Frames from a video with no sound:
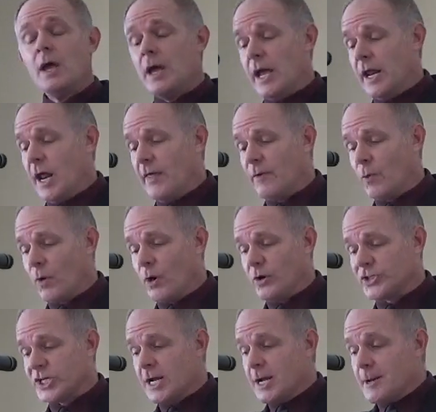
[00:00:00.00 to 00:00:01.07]
In other
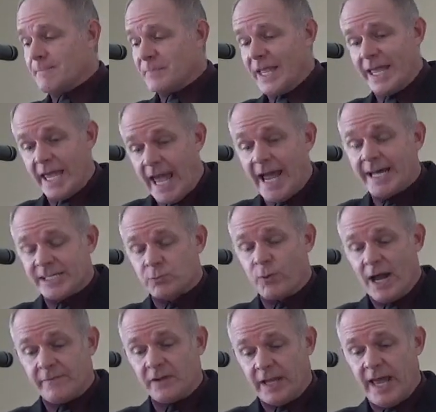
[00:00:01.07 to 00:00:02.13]
words, yes,
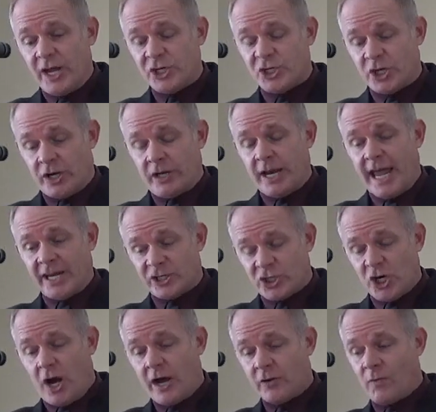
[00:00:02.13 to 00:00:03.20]
Revelation, as
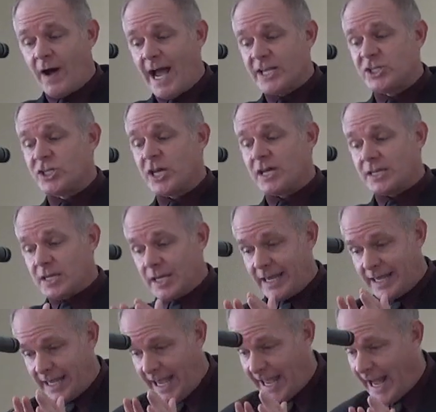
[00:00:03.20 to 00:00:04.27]
John writes
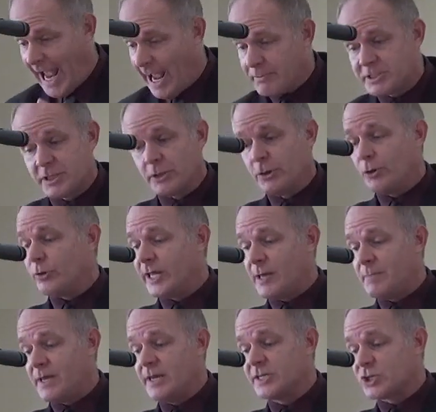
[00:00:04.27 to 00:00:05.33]
it, can absolutely
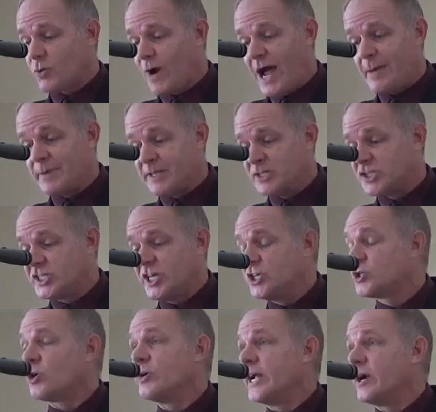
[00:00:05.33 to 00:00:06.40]
be describing
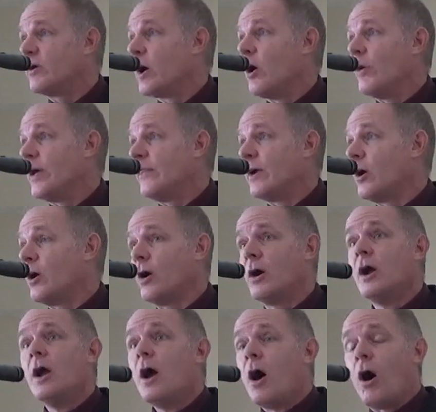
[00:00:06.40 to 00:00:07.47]
Caesar Nero and
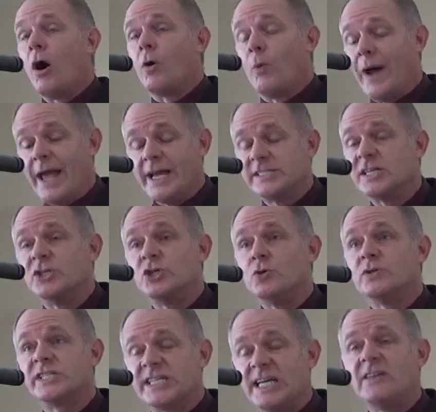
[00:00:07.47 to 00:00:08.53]
their are ways that you
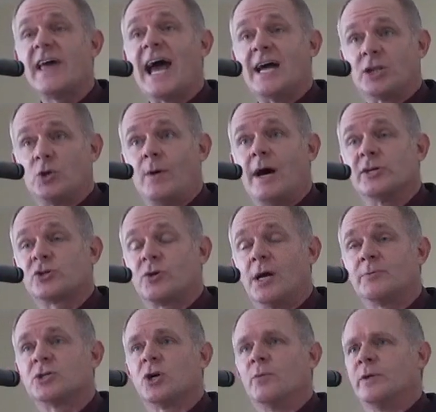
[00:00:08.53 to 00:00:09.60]
see that throughout
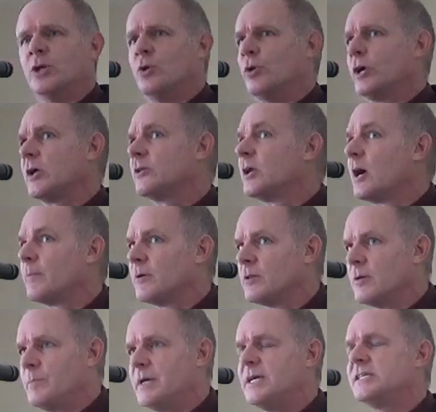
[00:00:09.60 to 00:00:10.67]
Scripture. When you look at the number of
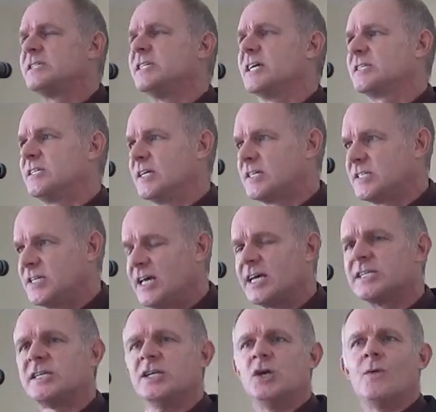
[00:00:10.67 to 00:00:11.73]
the beast,
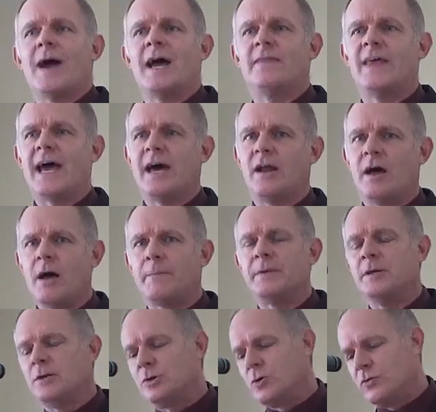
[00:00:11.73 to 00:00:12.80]
666, and you add that up
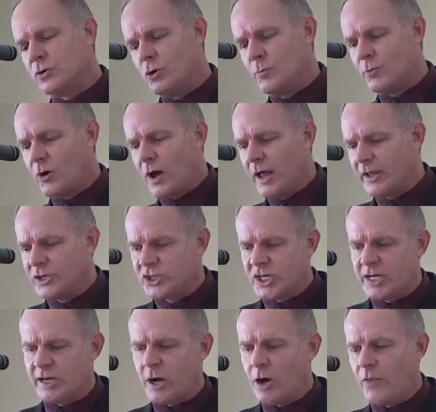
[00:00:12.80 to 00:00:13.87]
and you do the
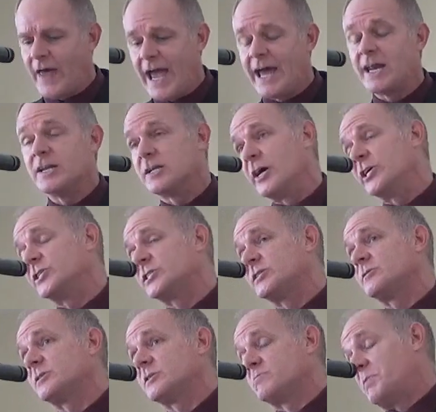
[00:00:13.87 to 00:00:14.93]
numerology and all that, it
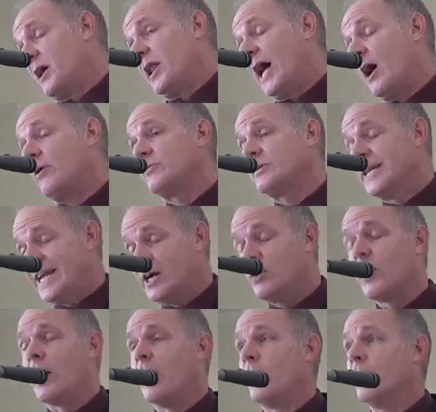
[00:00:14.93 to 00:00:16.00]
does spell out
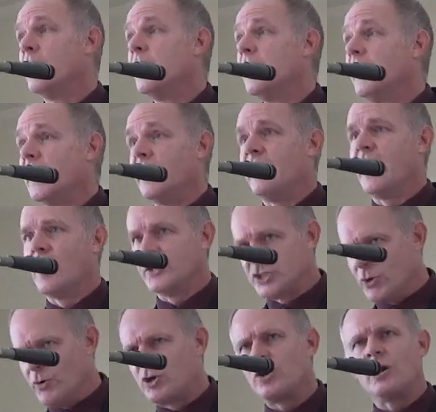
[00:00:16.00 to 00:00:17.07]
Nero in there.
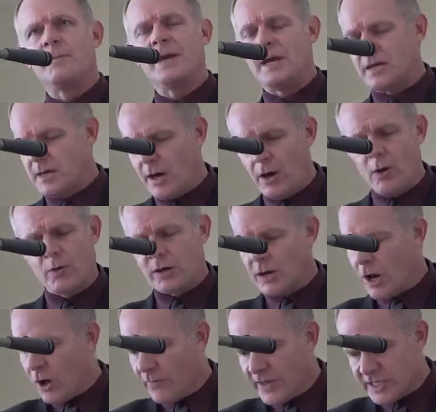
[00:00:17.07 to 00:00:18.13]
So it could have been code, and
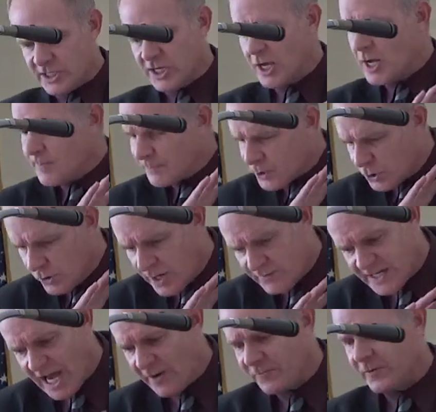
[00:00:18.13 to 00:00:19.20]
all this could
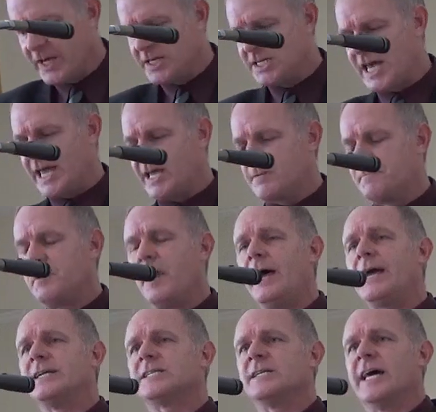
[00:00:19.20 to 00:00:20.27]
have definitely taken
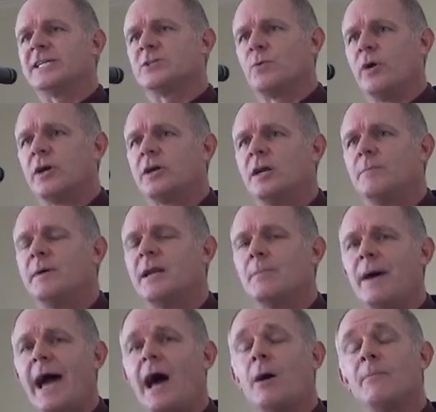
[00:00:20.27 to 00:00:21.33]
place, and that's what it could have been
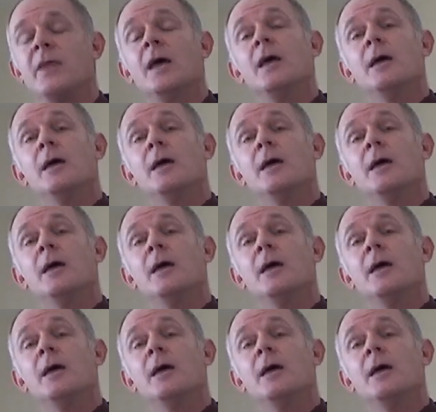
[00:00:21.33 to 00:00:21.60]
about.